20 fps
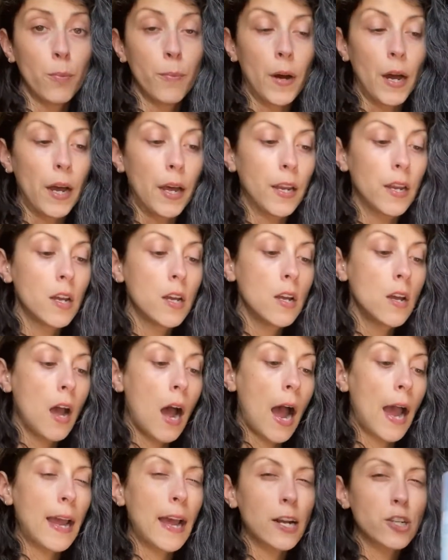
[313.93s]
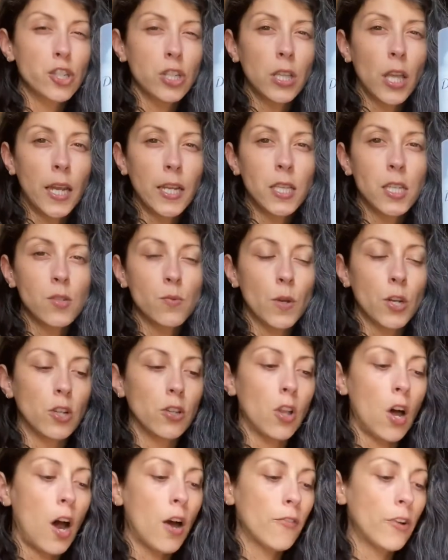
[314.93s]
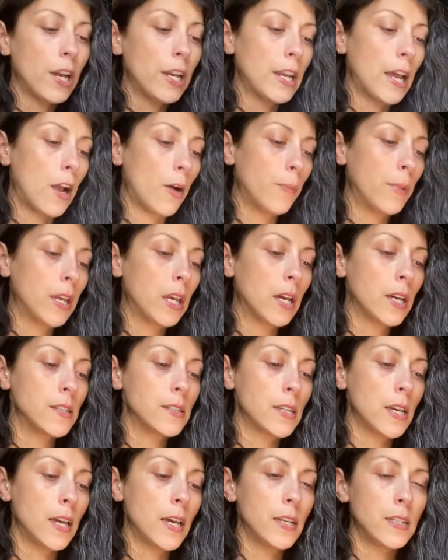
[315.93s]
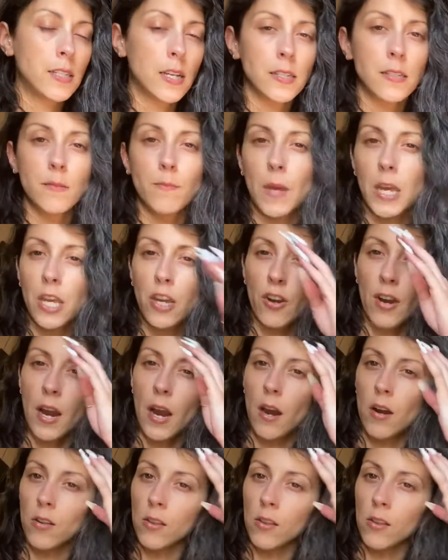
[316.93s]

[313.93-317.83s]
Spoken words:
but I actually like this one a lot right now because it doesn't make your hair,